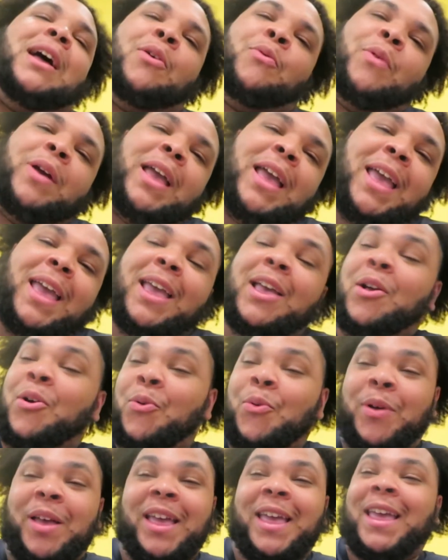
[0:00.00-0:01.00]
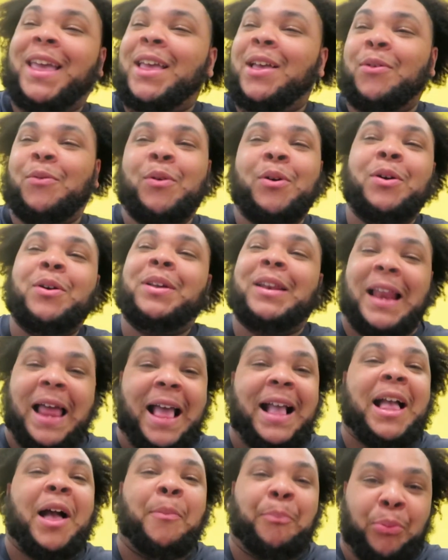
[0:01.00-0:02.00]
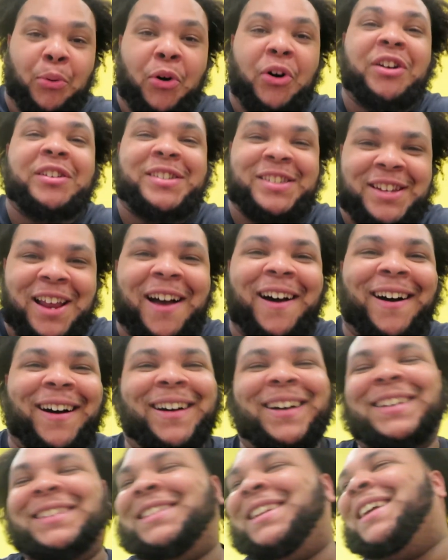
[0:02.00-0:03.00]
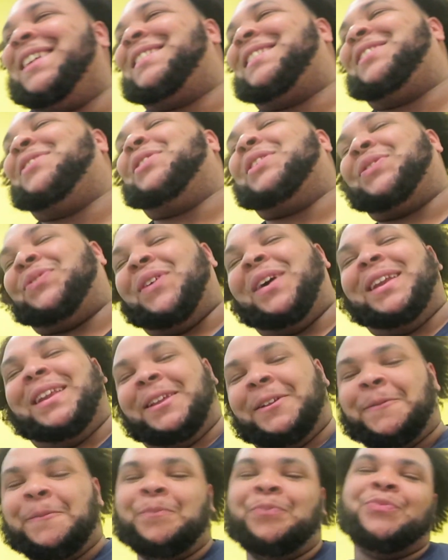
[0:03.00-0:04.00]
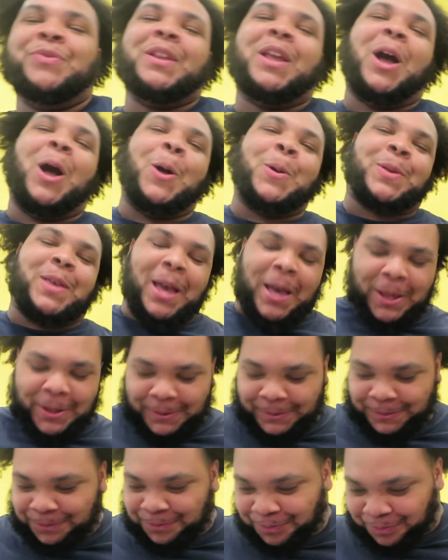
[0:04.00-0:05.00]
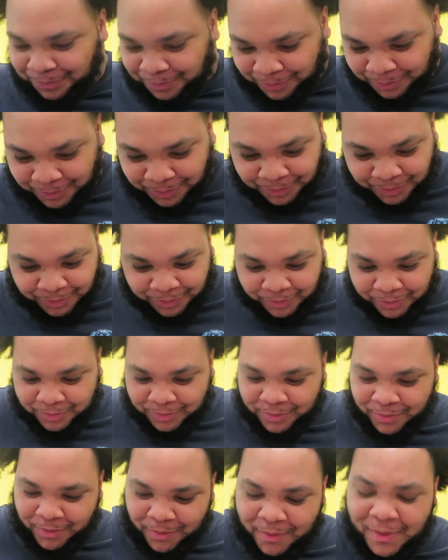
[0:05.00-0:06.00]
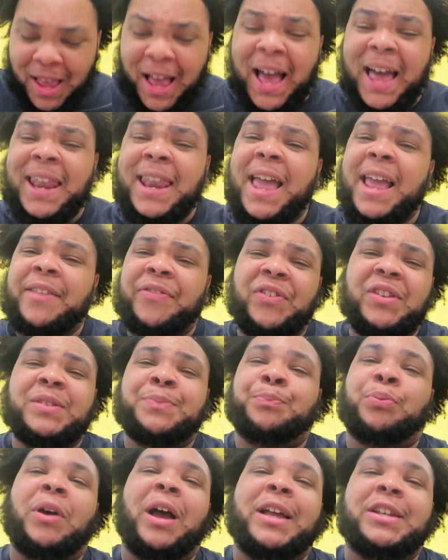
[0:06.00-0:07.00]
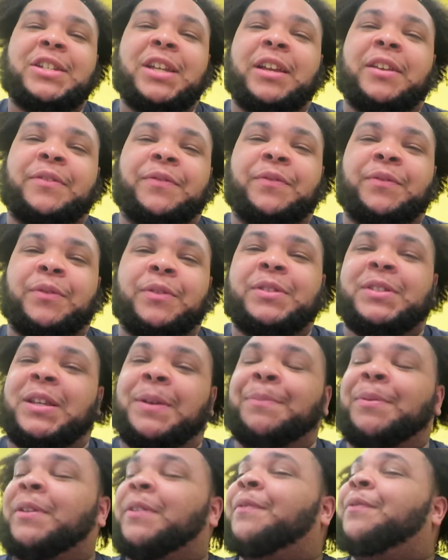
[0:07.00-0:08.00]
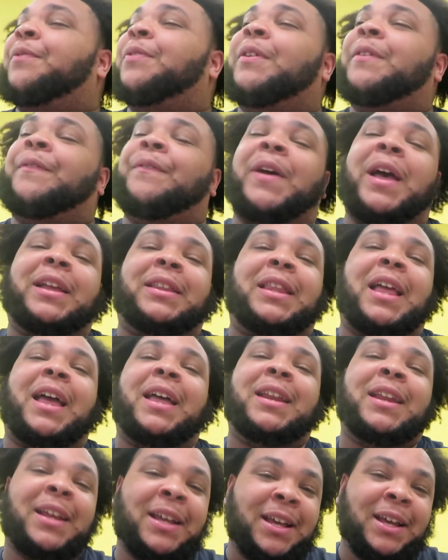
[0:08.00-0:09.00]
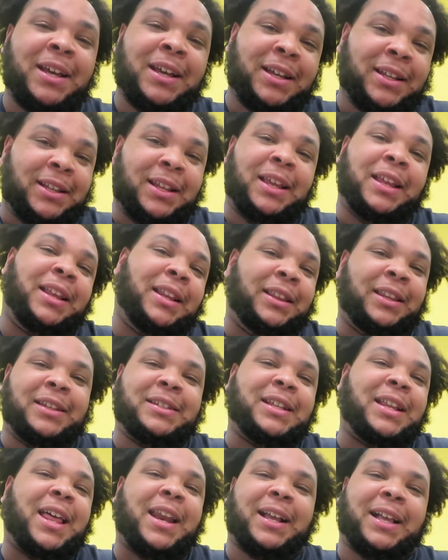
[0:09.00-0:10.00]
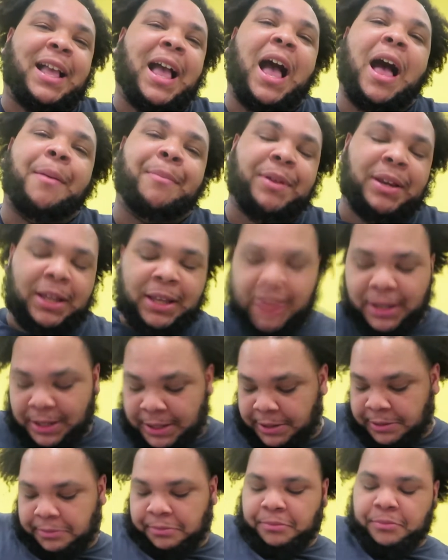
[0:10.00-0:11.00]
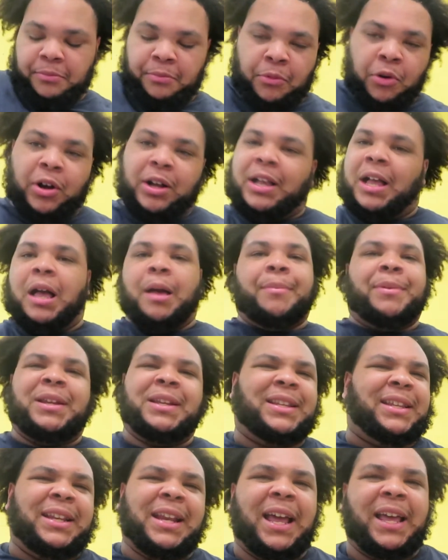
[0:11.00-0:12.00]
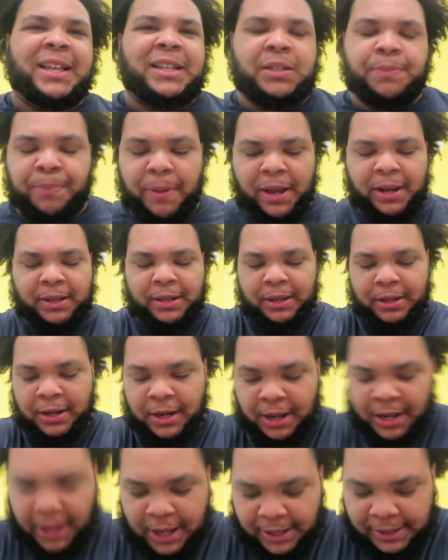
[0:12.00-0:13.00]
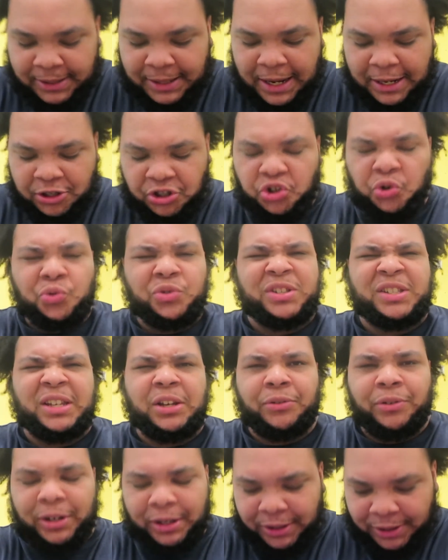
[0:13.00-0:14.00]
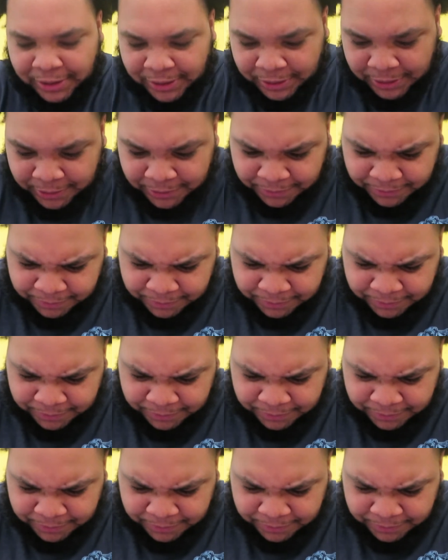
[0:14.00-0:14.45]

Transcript: that wee-wee-woo like a porn star. That shit was funny. Okay. I like this project simply for the fact that there's a lot of comedy in it. More comedy than I expected. It's not so serious.